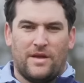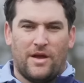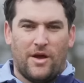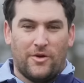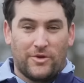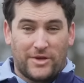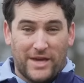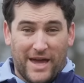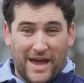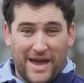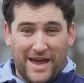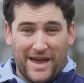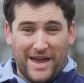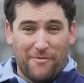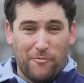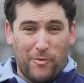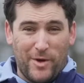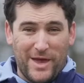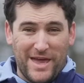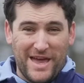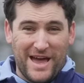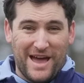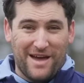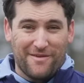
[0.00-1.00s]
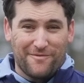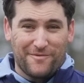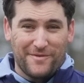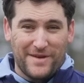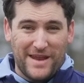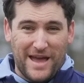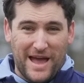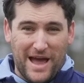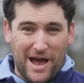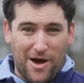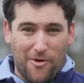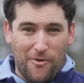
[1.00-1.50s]
Okay, we have
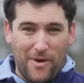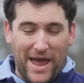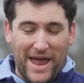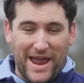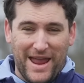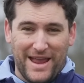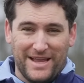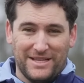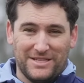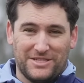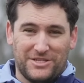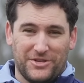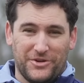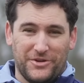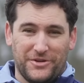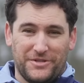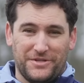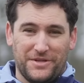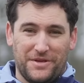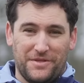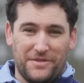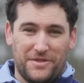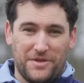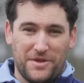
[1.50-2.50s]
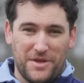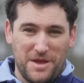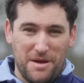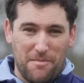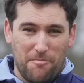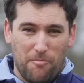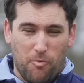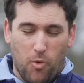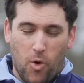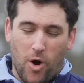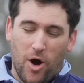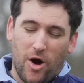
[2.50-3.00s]
now entered
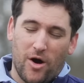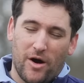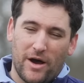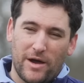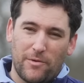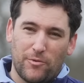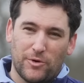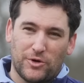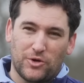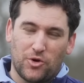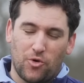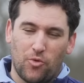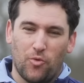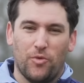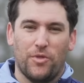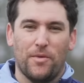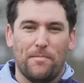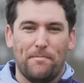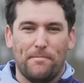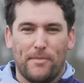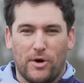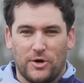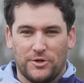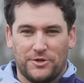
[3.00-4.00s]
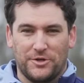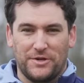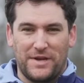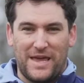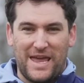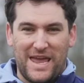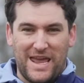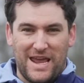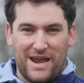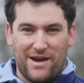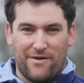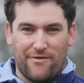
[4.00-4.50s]
what I would call the modern
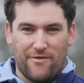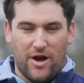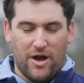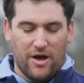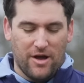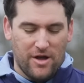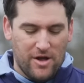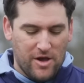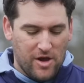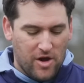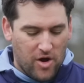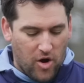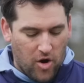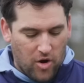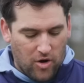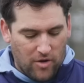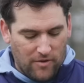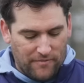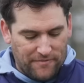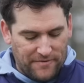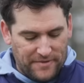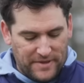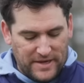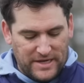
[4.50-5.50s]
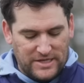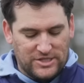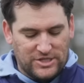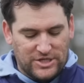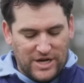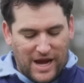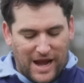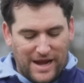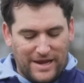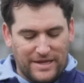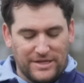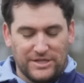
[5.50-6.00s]
era of this
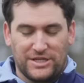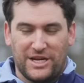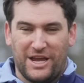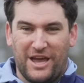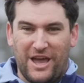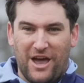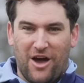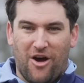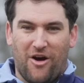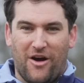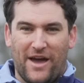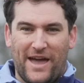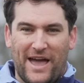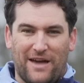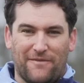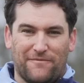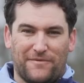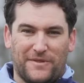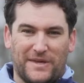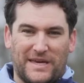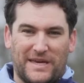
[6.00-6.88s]
challenge here. I have